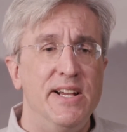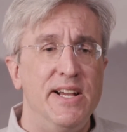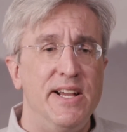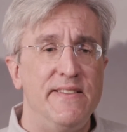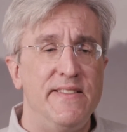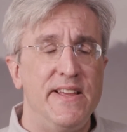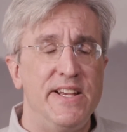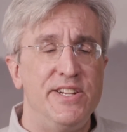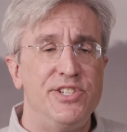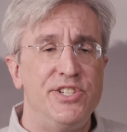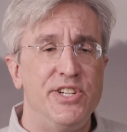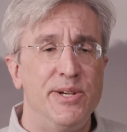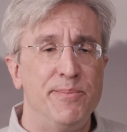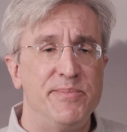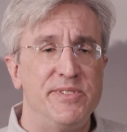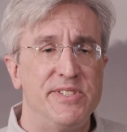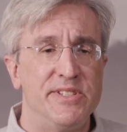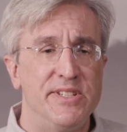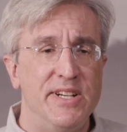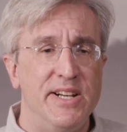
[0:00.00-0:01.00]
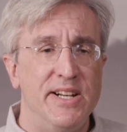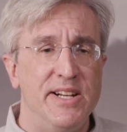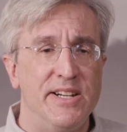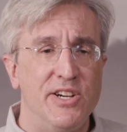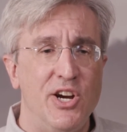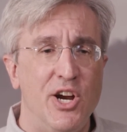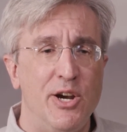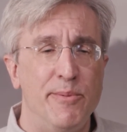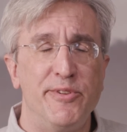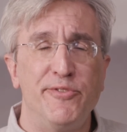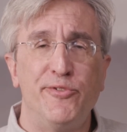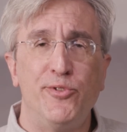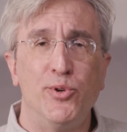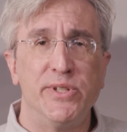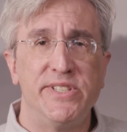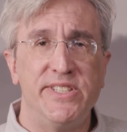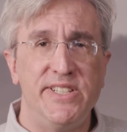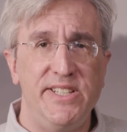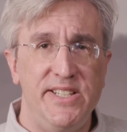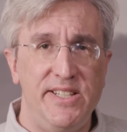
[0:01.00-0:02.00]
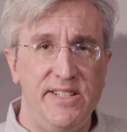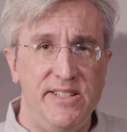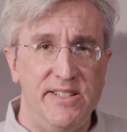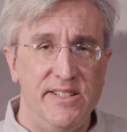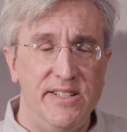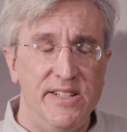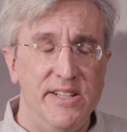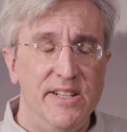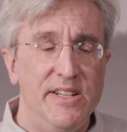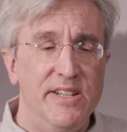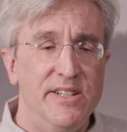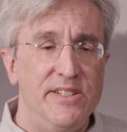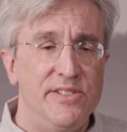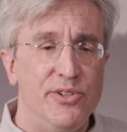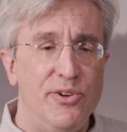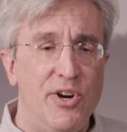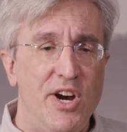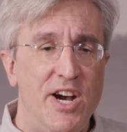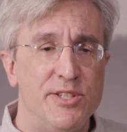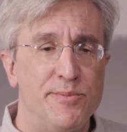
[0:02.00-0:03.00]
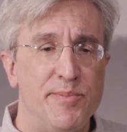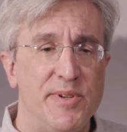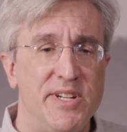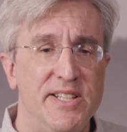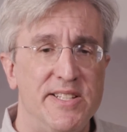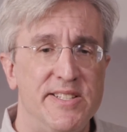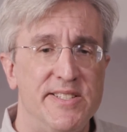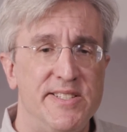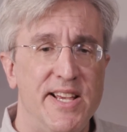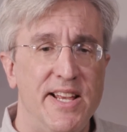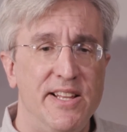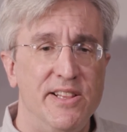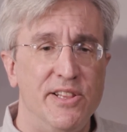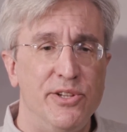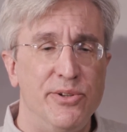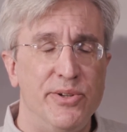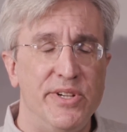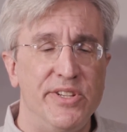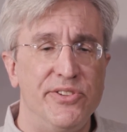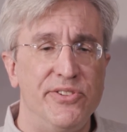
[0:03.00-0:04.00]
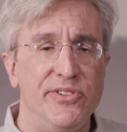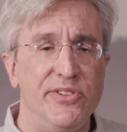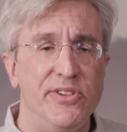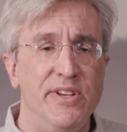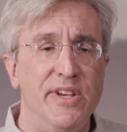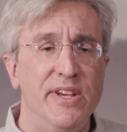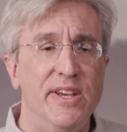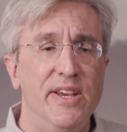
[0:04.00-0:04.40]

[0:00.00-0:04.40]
And they shipped carbon-14 to a hospital in St. Louis.